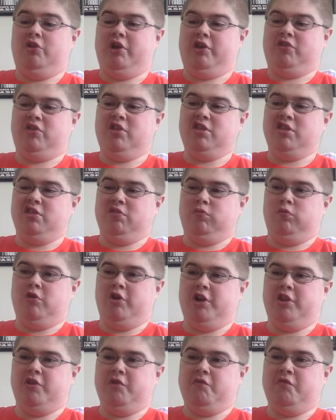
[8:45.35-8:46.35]
Like, this is
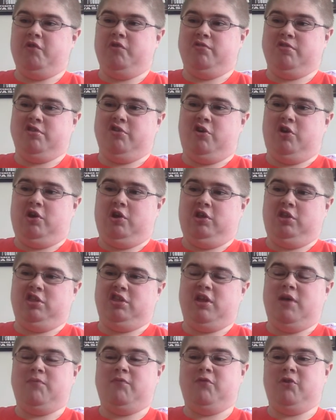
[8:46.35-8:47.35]
one of the few
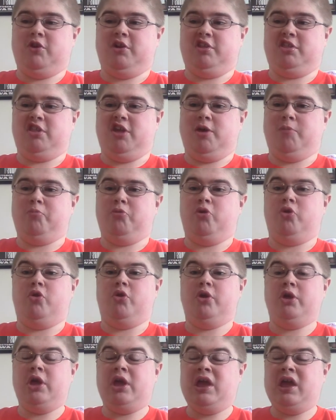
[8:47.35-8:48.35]
songs that, for example,